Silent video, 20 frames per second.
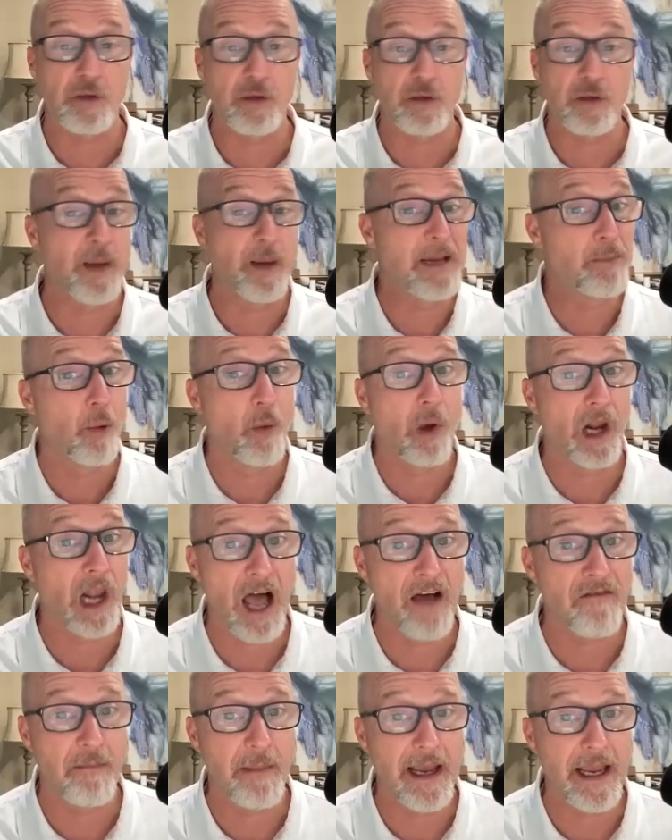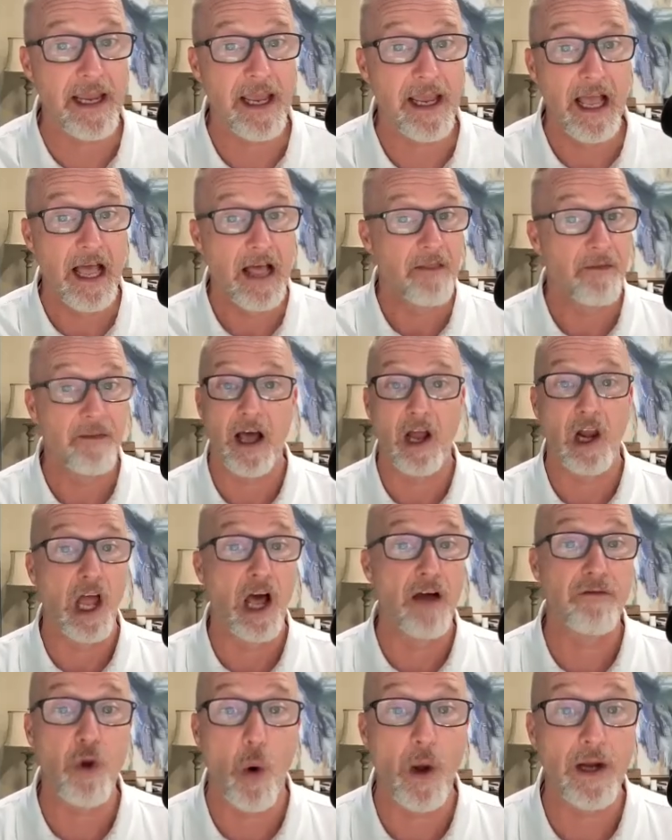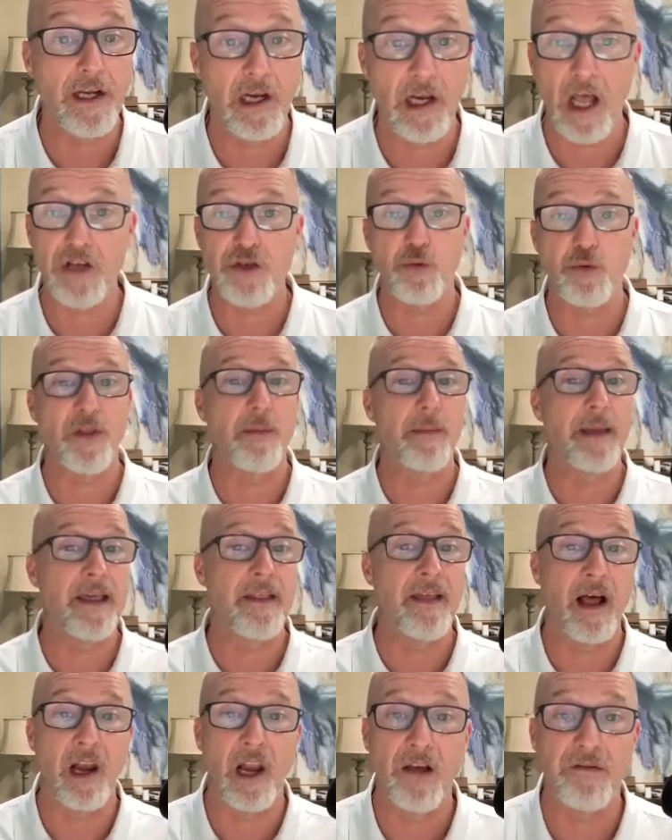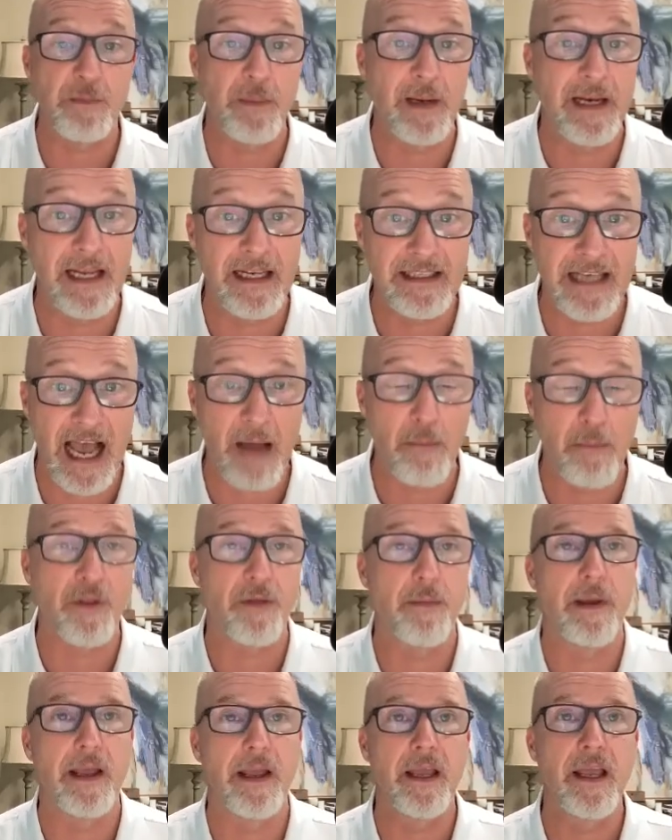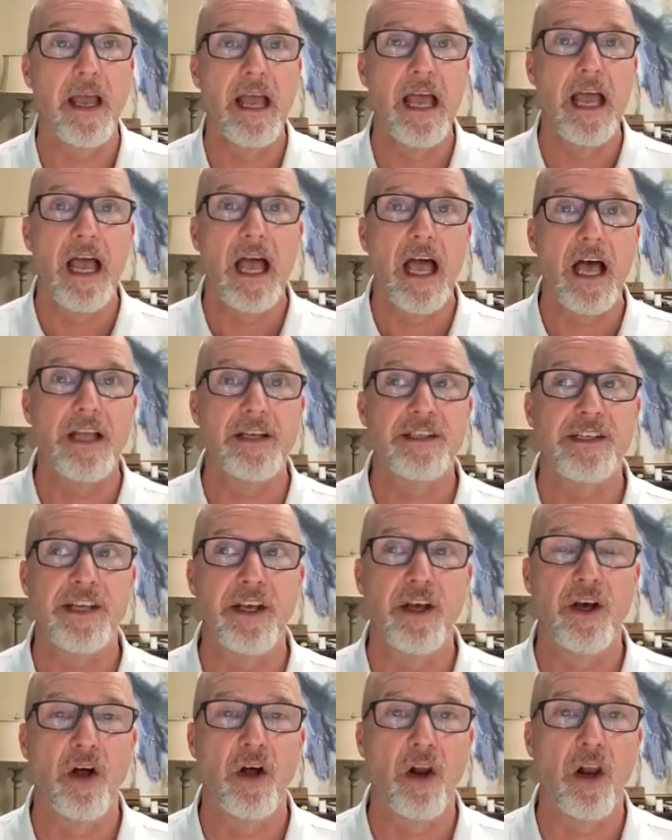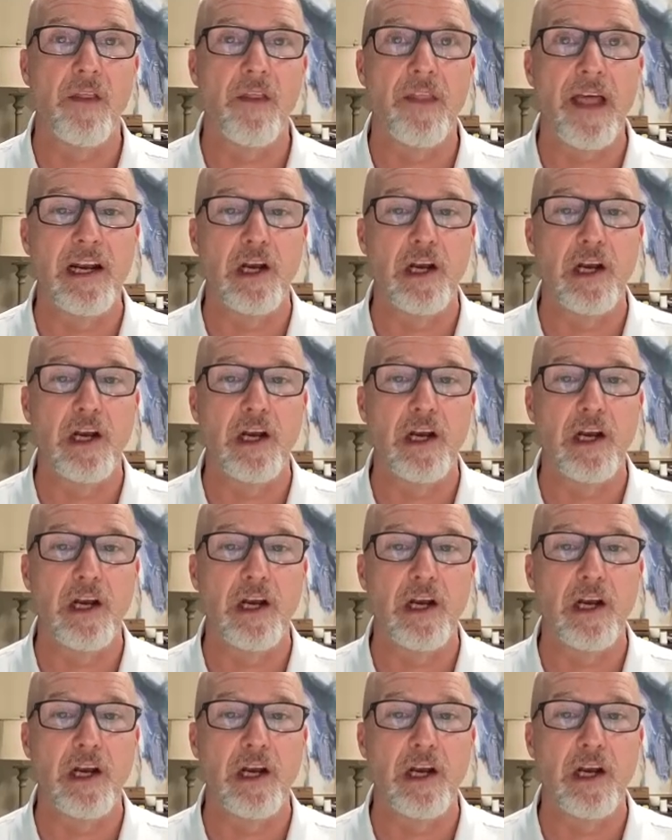people will love me. They'll love going to lunch with me. They'll love spending time with me until they